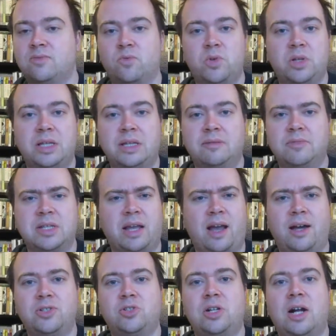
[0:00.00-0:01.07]
Really, it was like a
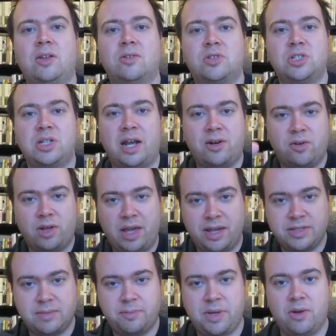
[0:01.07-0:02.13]
$100 Steiner
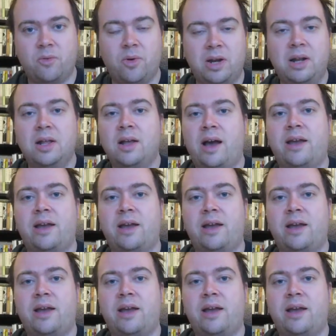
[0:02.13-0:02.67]
case, a big one.